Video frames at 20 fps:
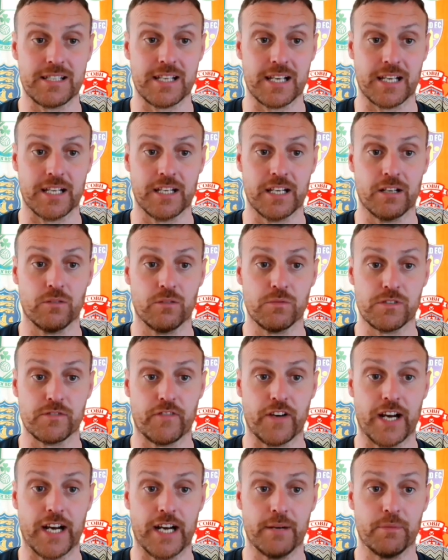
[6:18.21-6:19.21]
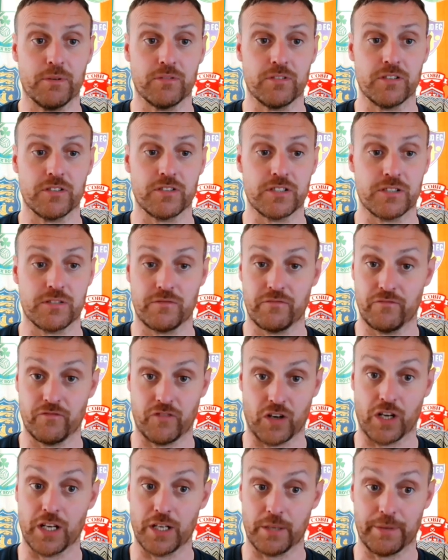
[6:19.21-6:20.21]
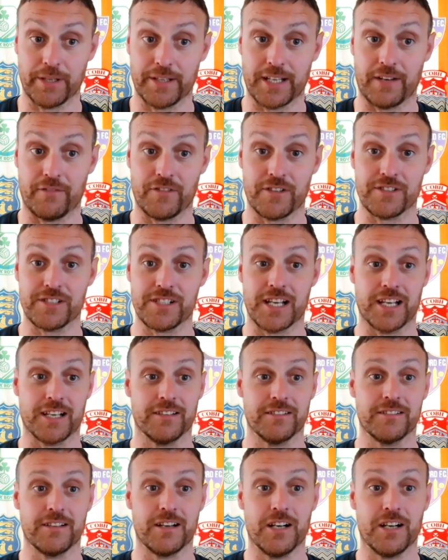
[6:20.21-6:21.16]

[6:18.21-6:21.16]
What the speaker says: Second yellow was fair, but just forgot about that for a second.